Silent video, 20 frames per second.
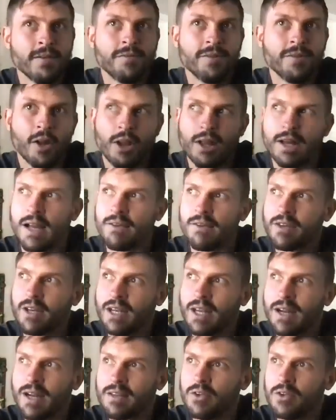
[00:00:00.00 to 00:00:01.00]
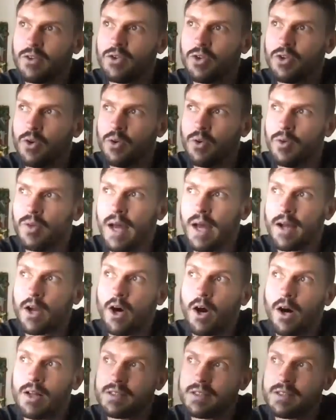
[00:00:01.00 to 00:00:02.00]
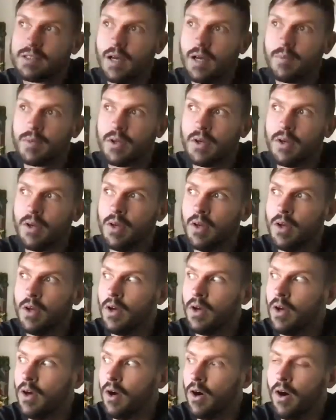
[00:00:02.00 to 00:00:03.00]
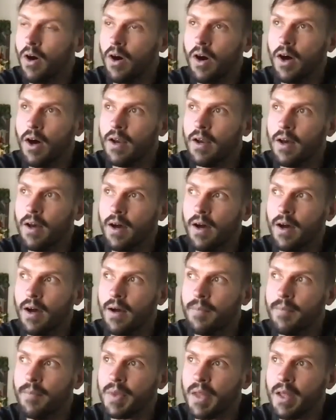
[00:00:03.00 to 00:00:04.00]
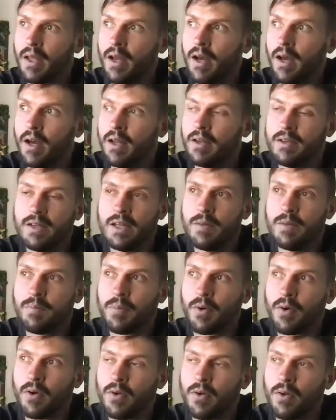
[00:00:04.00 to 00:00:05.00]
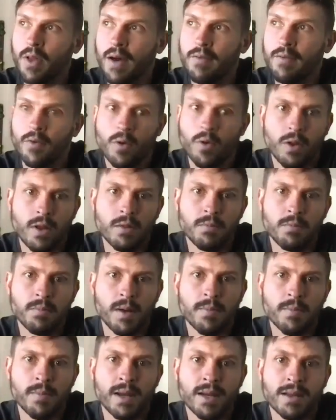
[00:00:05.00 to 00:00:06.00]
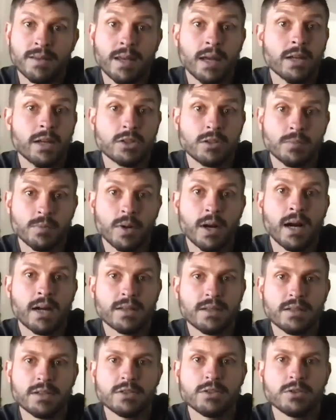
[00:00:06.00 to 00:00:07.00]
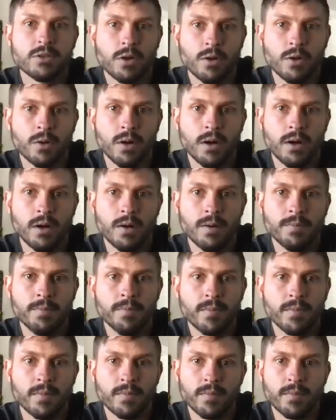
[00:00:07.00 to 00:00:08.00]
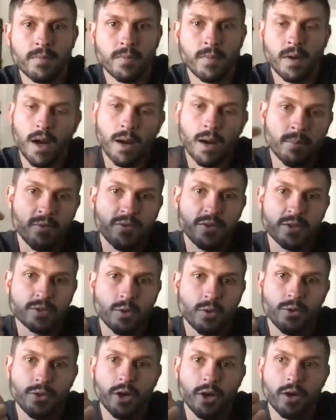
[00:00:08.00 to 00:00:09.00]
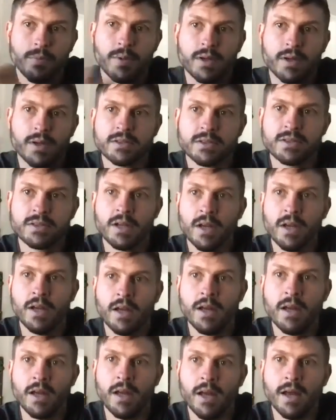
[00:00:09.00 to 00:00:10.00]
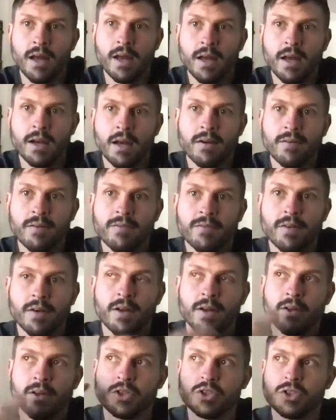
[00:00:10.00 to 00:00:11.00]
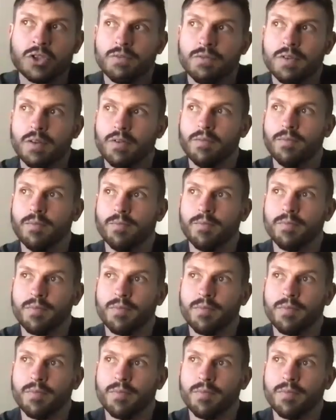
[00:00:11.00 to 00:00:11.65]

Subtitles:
felt like I've connected to that concept on a deeper level in my meditation practice. So I'm a physical therapist, and I've shifted